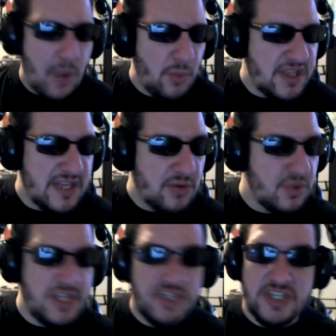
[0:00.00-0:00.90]
I would
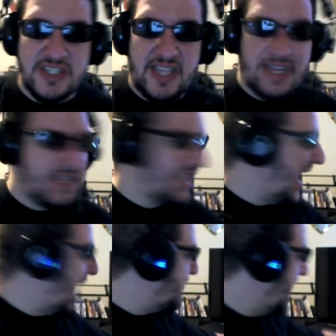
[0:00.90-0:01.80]
literally just like
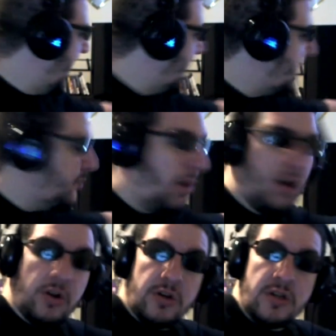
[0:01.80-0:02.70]
tap any
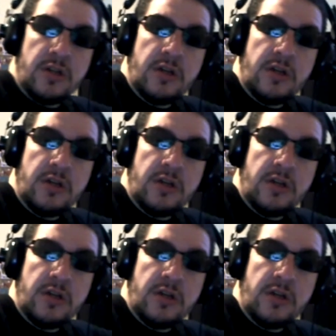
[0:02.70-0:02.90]
part